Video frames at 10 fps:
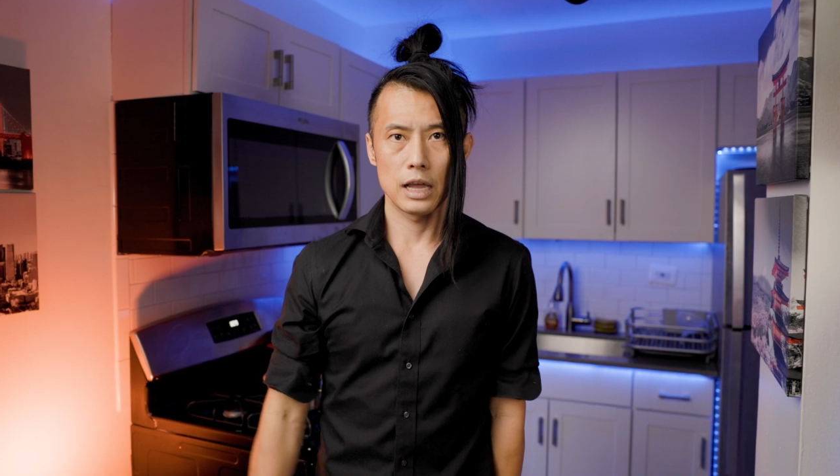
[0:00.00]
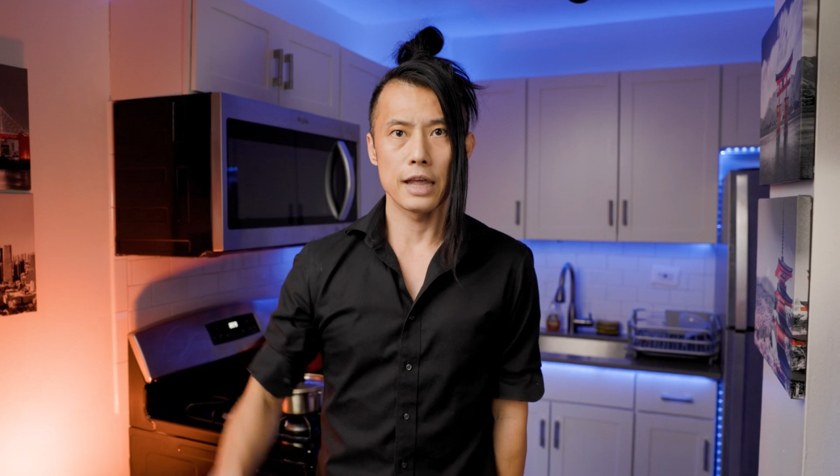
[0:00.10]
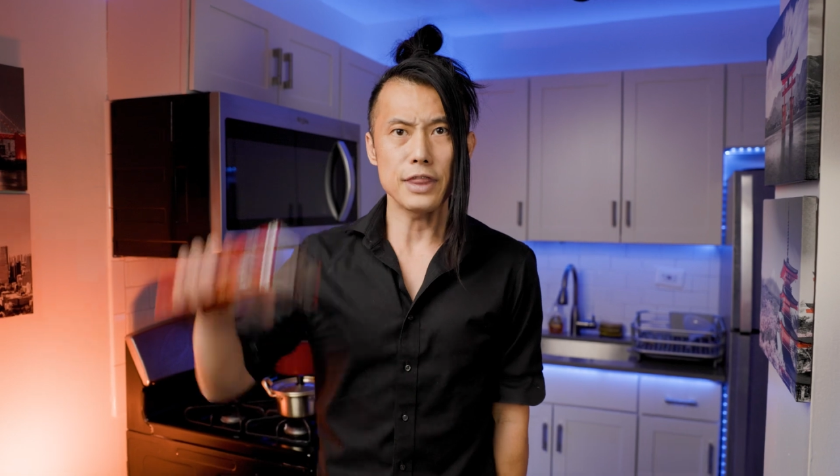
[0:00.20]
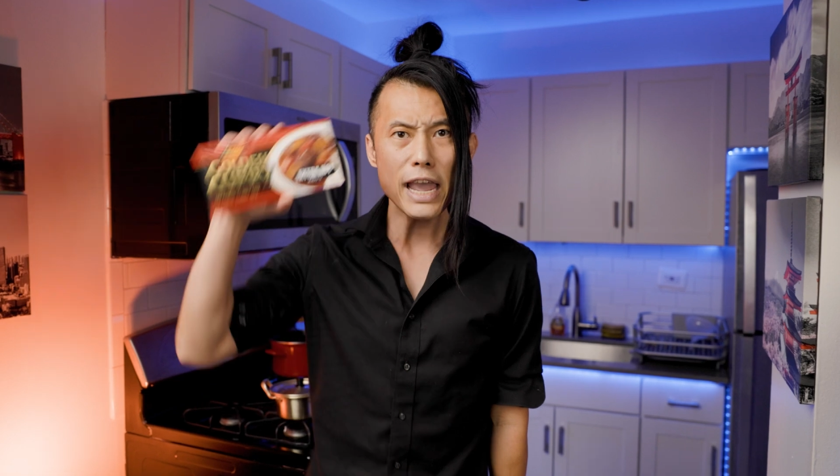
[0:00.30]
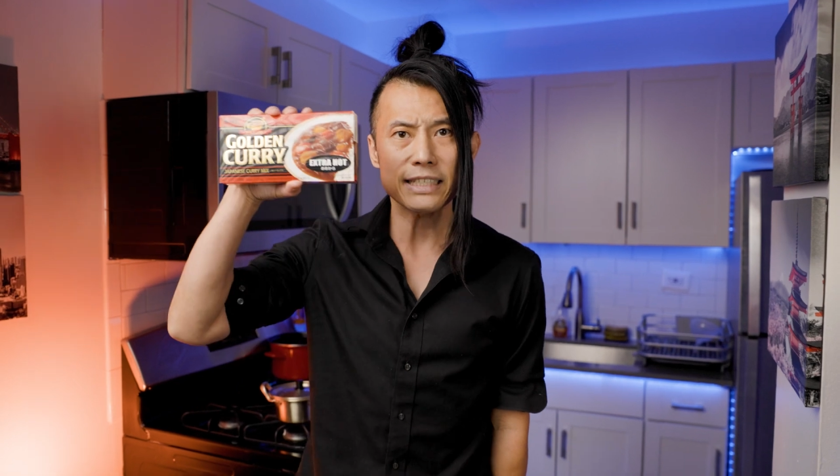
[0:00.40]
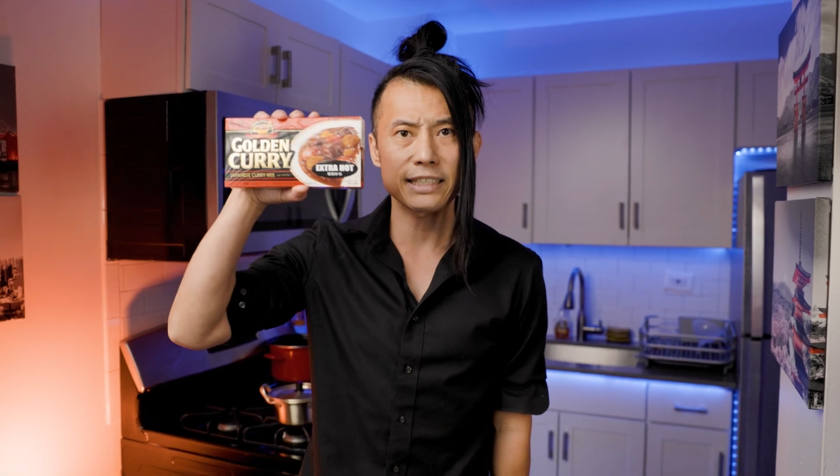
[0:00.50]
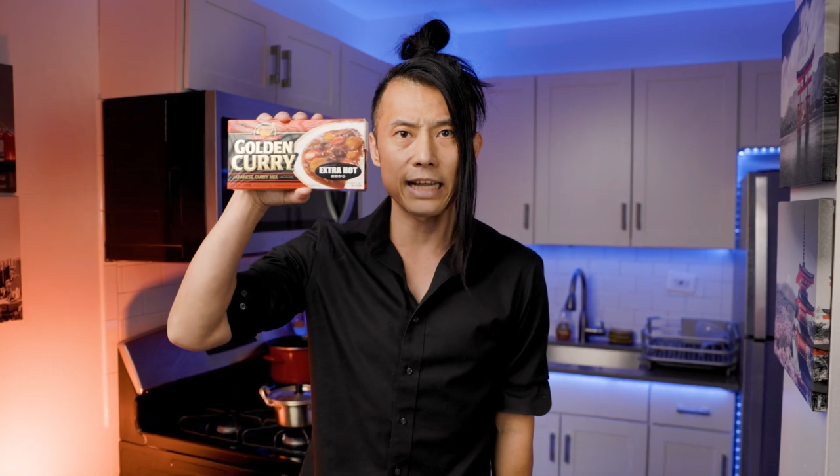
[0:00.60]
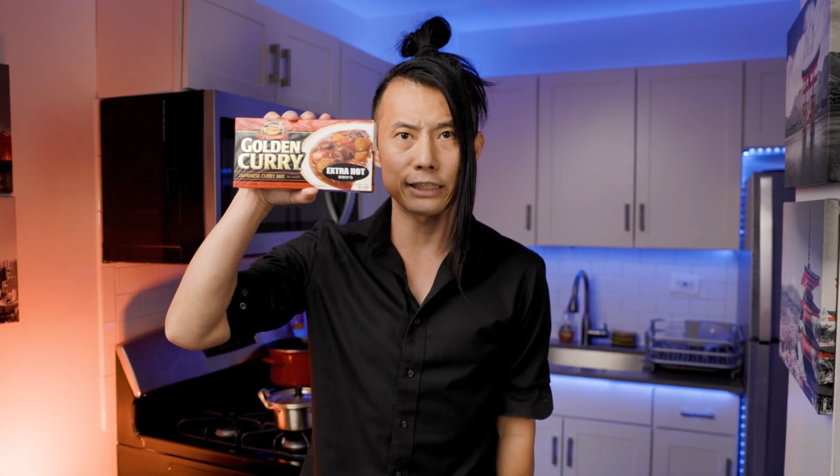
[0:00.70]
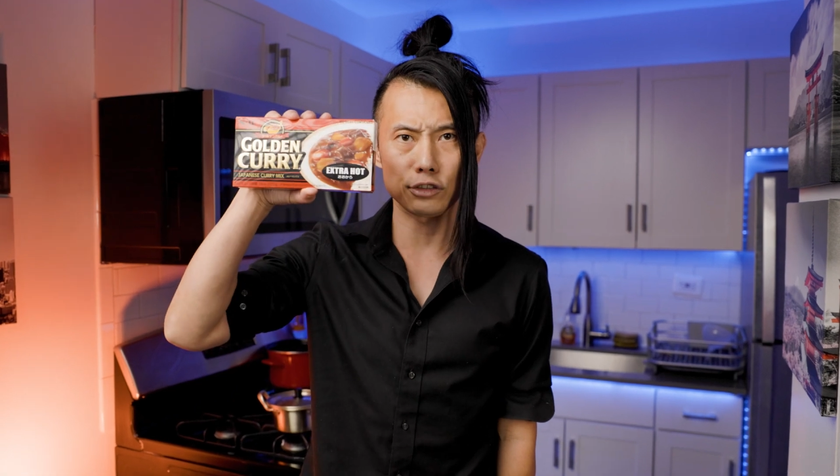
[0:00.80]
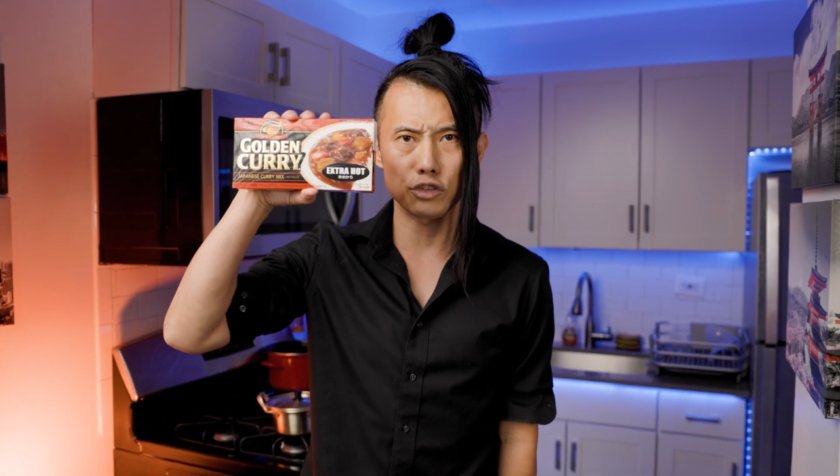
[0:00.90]
This
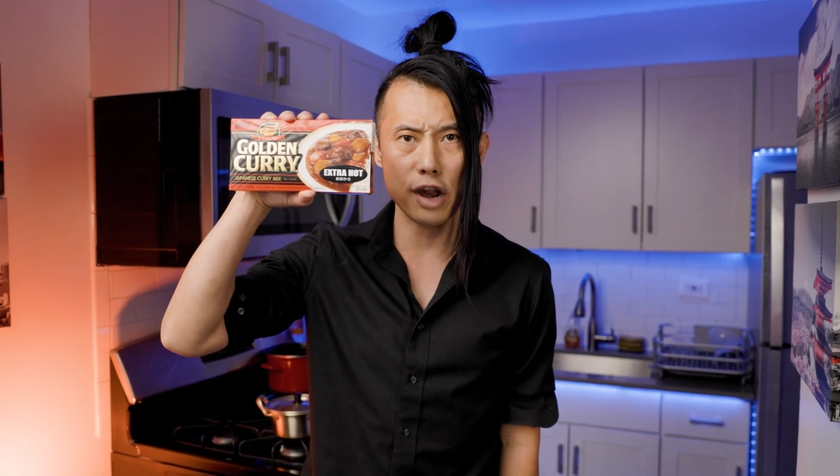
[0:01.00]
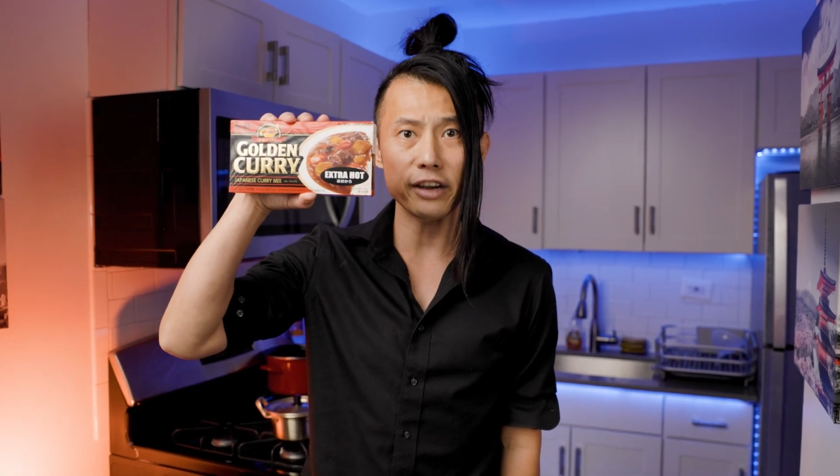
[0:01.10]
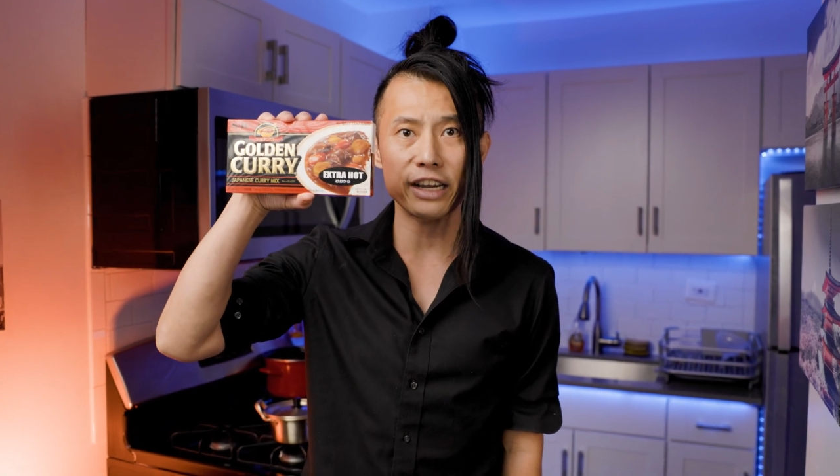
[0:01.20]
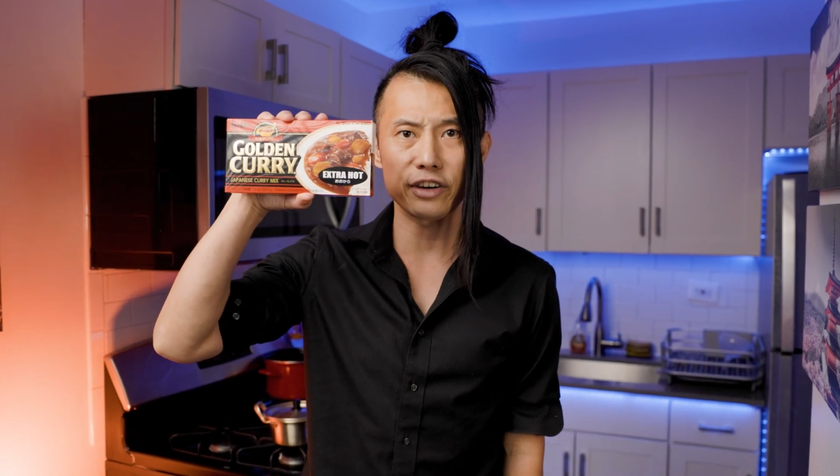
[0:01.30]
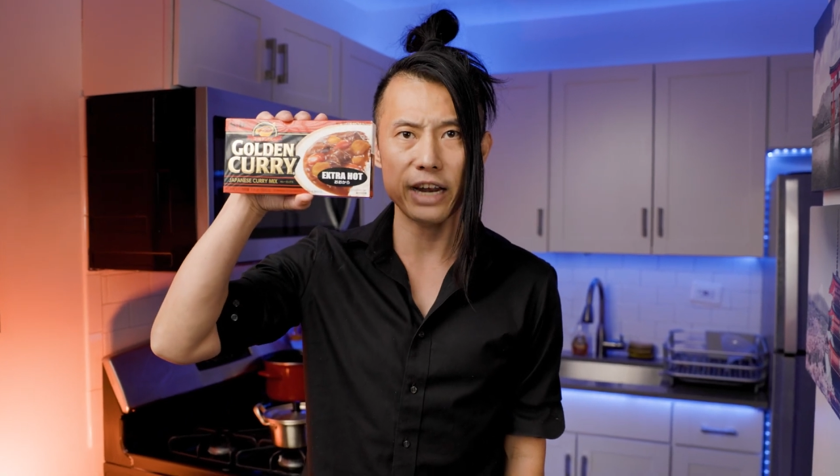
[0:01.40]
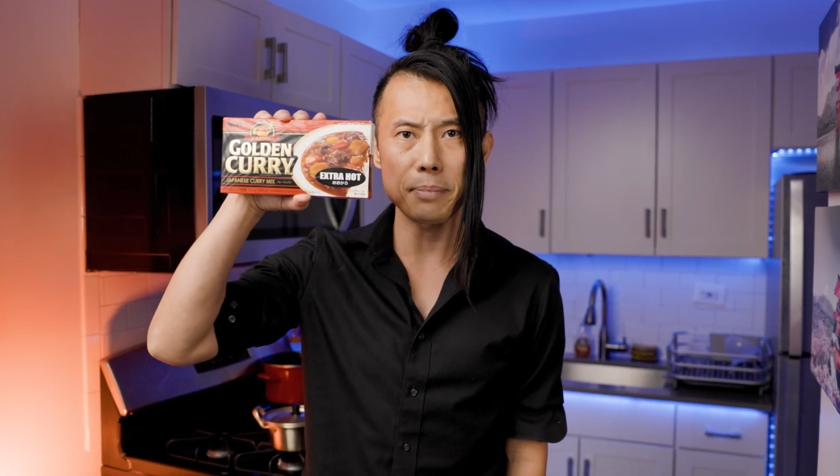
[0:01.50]
is a generic curry